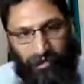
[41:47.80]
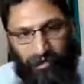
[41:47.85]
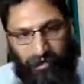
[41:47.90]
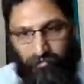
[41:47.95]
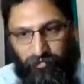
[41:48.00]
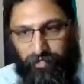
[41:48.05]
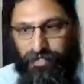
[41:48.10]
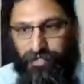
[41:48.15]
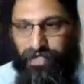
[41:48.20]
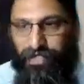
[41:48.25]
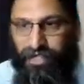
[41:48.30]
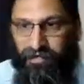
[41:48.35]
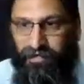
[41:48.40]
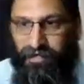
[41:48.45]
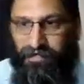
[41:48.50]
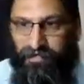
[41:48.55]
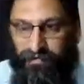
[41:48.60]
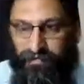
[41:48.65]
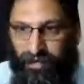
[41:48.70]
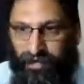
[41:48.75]
routine
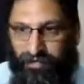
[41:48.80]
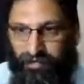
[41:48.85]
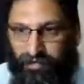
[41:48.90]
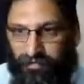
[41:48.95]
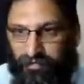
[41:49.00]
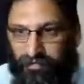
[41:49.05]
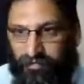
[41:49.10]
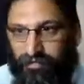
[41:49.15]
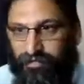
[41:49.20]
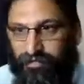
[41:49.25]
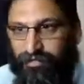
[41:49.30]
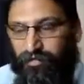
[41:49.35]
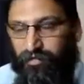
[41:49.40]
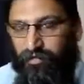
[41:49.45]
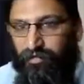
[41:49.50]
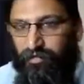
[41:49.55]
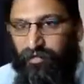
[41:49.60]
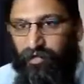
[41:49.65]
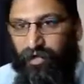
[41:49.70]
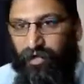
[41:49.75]
as well.
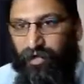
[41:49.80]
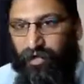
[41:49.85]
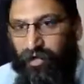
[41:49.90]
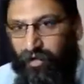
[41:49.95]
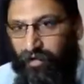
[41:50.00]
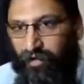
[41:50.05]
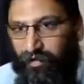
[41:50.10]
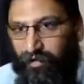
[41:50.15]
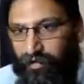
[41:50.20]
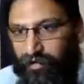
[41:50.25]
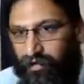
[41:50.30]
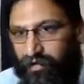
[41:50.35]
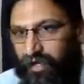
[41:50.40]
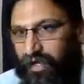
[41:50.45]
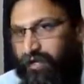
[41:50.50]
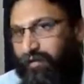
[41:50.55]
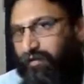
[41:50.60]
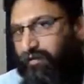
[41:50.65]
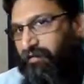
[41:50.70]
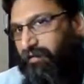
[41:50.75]
So
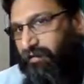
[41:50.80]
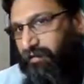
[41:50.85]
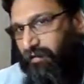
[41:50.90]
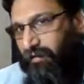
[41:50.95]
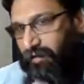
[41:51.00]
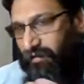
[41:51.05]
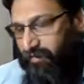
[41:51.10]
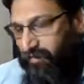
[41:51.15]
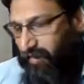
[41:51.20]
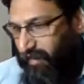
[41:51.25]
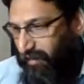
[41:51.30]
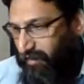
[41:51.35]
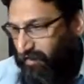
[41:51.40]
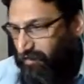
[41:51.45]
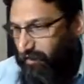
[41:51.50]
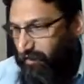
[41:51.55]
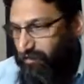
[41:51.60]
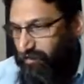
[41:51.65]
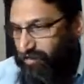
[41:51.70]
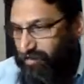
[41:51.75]
again, if I get
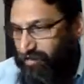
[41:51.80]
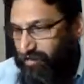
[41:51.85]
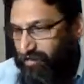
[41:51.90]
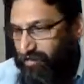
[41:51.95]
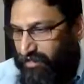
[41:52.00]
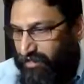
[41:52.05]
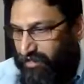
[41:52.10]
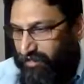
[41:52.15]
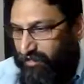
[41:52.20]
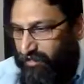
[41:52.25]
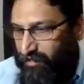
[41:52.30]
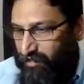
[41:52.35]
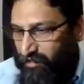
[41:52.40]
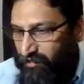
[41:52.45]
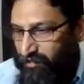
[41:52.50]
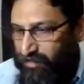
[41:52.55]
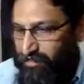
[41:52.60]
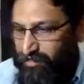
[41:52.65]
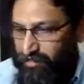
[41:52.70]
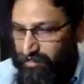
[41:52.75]
an opportunity,
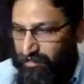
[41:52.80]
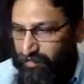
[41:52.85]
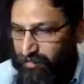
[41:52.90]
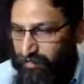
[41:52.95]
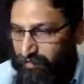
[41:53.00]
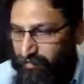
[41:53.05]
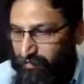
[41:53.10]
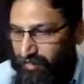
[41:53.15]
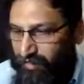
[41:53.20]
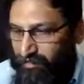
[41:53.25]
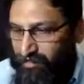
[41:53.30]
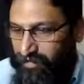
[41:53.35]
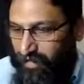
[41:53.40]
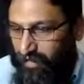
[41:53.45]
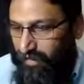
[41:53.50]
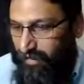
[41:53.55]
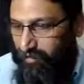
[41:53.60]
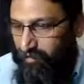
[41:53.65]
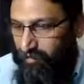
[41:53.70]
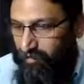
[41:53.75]
we'll just talk about
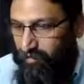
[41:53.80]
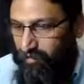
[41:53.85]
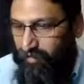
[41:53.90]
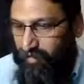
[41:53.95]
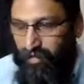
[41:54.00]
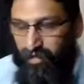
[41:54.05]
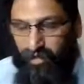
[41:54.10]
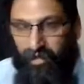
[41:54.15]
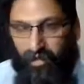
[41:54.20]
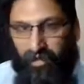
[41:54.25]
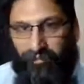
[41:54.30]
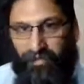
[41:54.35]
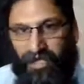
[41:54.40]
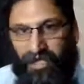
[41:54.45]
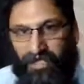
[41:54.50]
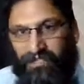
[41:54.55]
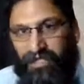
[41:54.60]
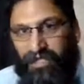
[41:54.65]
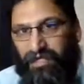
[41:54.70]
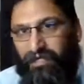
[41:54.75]
how
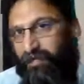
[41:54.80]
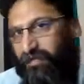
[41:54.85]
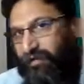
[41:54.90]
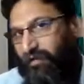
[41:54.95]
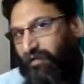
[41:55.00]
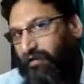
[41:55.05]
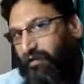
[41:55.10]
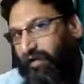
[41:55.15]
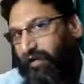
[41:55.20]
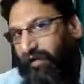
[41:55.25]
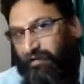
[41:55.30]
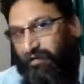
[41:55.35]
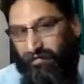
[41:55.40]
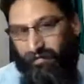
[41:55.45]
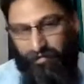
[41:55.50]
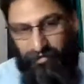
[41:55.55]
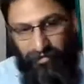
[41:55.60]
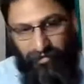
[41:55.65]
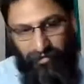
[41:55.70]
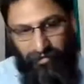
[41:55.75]
maintaining a
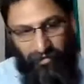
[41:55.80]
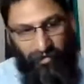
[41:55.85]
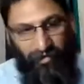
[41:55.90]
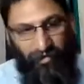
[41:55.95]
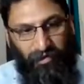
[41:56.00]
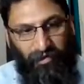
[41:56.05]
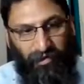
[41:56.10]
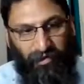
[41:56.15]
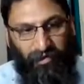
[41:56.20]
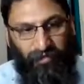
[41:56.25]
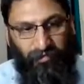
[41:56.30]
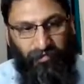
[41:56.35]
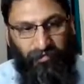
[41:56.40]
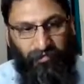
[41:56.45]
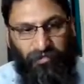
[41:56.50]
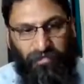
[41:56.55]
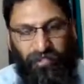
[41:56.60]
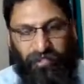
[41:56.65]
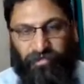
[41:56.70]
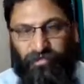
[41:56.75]
healthy
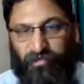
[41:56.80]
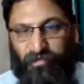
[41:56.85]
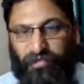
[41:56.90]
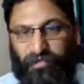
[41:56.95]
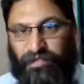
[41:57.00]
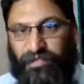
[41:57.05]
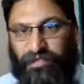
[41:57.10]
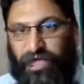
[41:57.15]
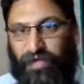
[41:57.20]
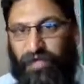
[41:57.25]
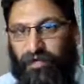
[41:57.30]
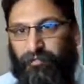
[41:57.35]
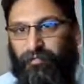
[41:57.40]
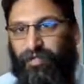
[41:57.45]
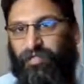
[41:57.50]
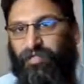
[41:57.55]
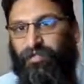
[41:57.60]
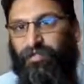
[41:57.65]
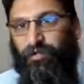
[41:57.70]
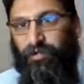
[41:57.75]
routine through the day can
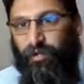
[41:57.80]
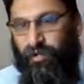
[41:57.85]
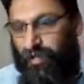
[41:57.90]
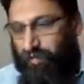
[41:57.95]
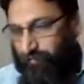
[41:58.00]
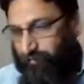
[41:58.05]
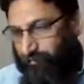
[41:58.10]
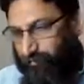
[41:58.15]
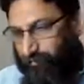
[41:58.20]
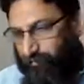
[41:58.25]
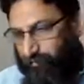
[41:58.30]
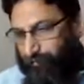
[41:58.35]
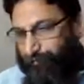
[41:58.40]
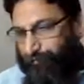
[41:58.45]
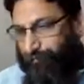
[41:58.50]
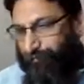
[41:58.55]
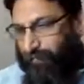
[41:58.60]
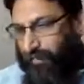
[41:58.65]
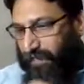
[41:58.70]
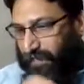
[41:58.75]
be so helpful.
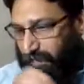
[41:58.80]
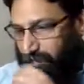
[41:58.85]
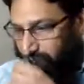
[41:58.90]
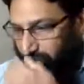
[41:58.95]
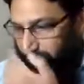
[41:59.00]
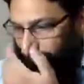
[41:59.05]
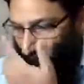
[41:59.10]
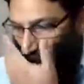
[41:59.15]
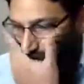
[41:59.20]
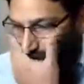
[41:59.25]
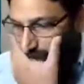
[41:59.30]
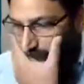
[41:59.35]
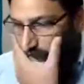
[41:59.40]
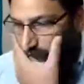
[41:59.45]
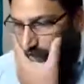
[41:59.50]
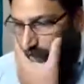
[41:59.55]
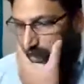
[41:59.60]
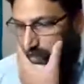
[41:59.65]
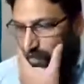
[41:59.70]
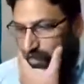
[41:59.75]

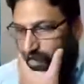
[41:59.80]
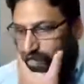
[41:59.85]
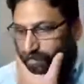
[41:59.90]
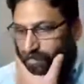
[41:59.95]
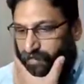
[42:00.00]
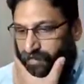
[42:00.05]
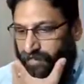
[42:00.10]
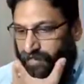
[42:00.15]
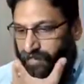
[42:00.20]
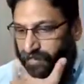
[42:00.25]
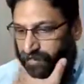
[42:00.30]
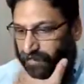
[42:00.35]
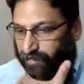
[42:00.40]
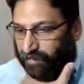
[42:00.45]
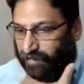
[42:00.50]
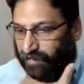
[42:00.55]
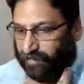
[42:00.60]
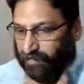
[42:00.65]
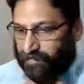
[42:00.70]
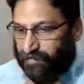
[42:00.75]
So these are
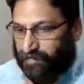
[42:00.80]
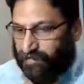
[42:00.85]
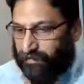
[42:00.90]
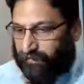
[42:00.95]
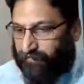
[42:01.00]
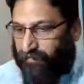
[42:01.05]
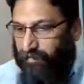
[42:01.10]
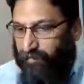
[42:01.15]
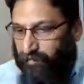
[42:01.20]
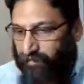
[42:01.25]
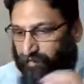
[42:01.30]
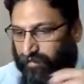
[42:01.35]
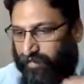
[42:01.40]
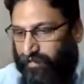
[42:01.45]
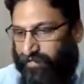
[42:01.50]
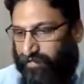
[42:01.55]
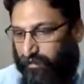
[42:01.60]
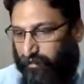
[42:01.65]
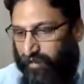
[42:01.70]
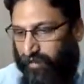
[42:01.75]
the few
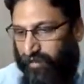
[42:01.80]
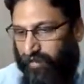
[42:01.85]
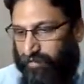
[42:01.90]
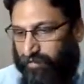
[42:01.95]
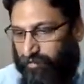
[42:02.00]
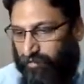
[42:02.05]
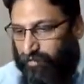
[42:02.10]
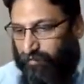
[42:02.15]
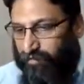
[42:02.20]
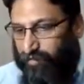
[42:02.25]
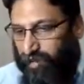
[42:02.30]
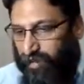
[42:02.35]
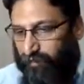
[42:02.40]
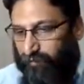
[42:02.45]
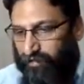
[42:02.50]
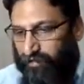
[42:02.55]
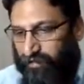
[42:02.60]
things that we can do to help with